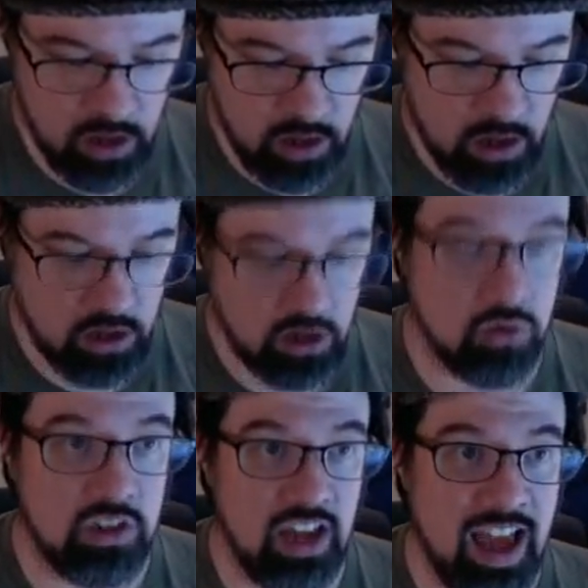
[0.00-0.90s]
used
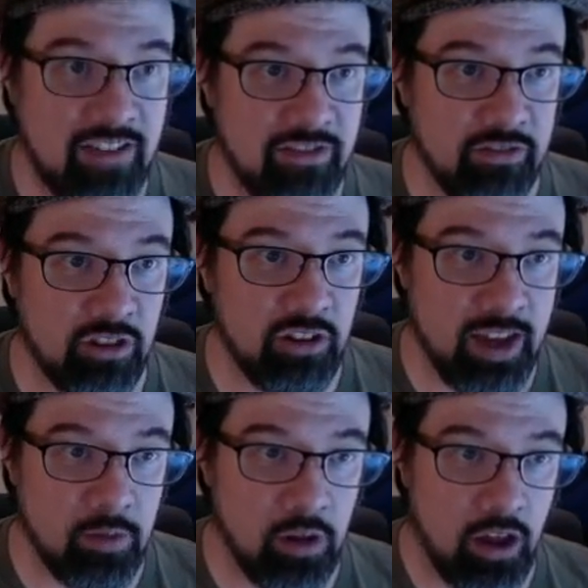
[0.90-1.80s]
half of the
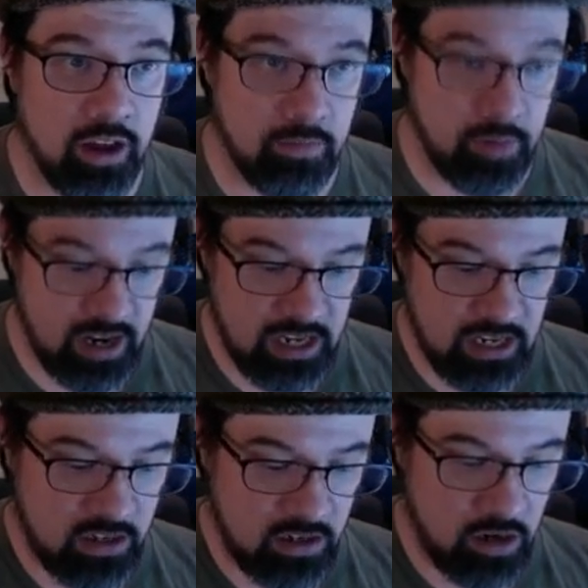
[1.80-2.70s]
label on, but I can
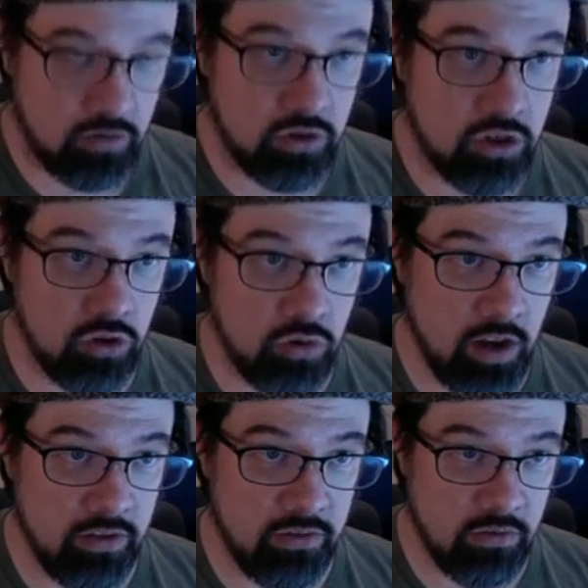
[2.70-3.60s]
get 2
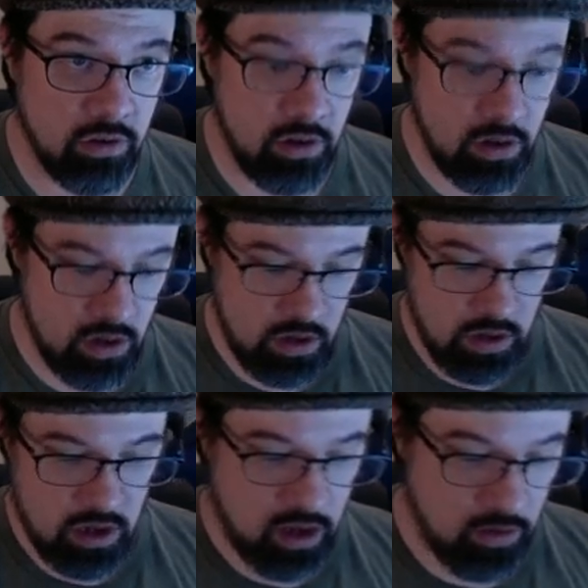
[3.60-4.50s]
on
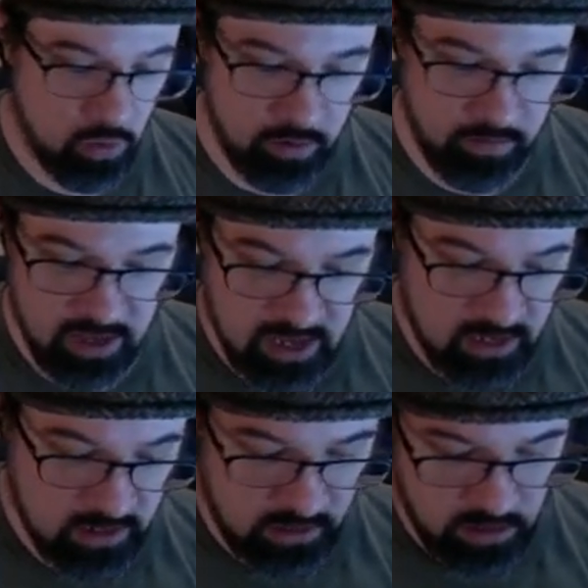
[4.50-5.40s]
one of these,